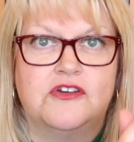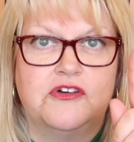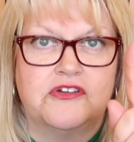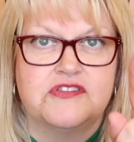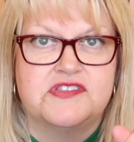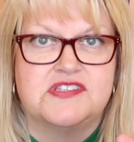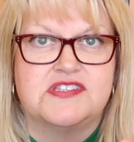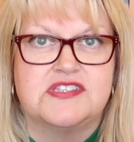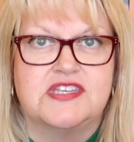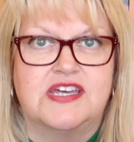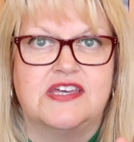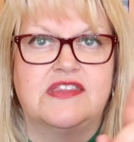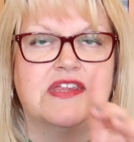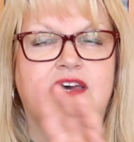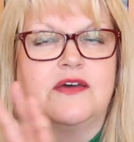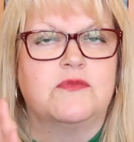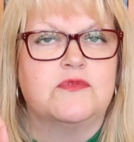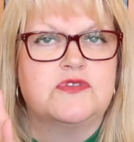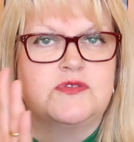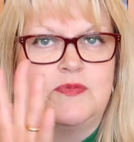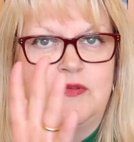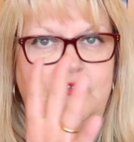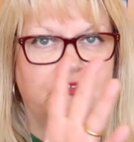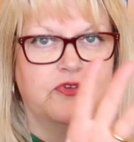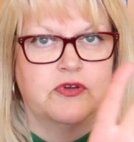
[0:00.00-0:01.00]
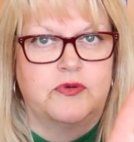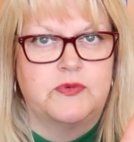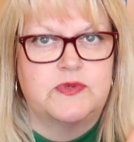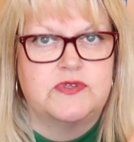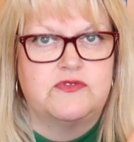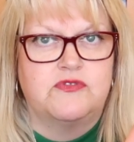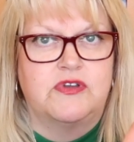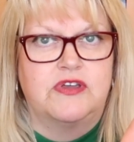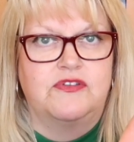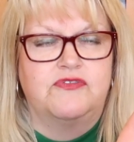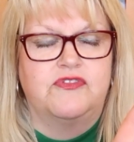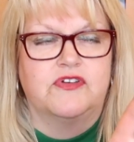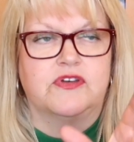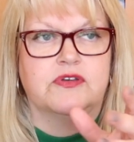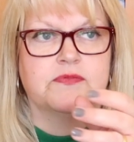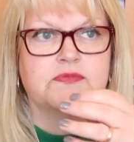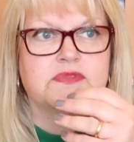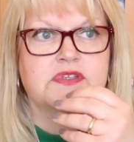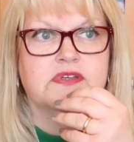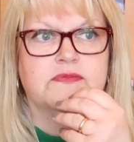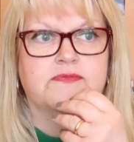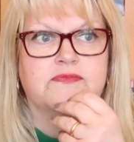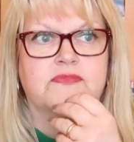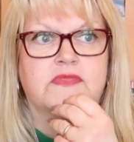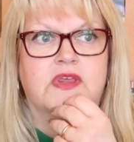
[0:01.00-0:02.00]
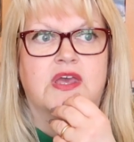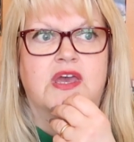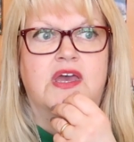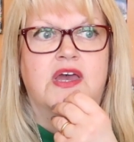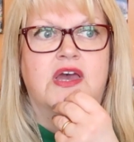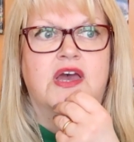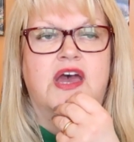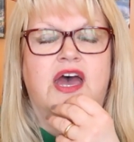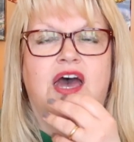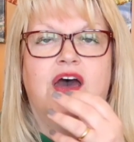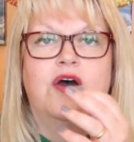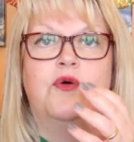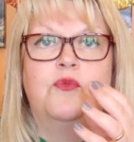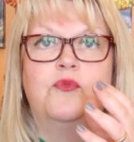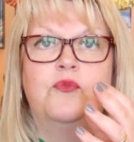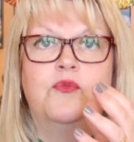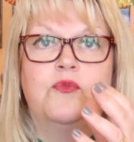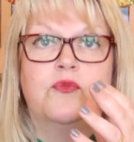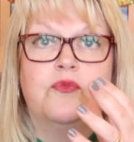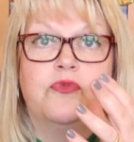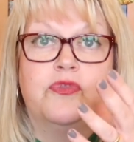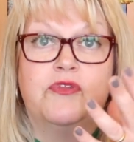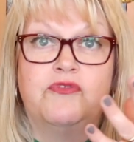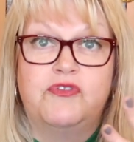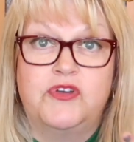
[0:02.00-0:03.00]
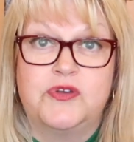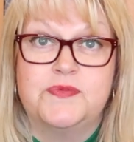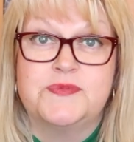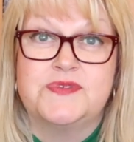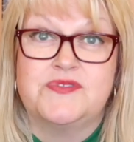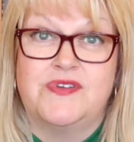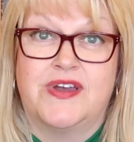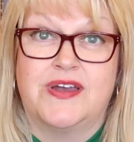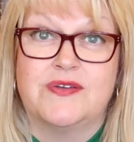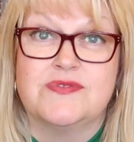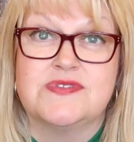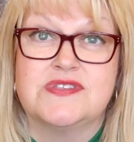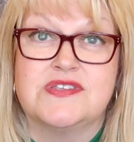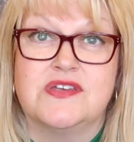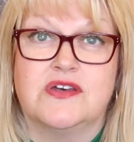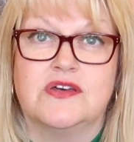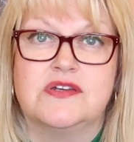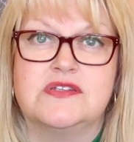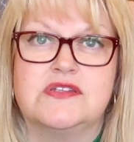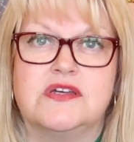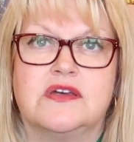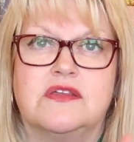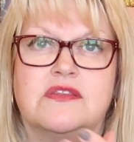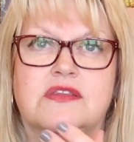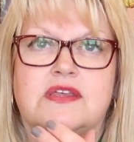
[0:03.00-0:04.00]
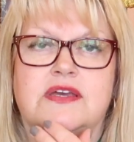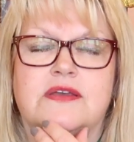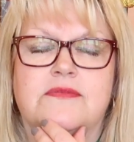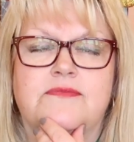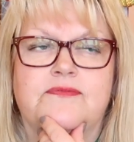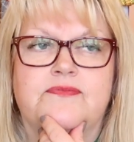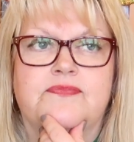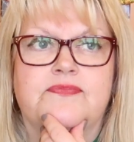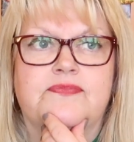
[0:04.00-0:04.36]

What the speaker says: Got to say that, it was before it was refurbed. The rooms are outside, aren't they?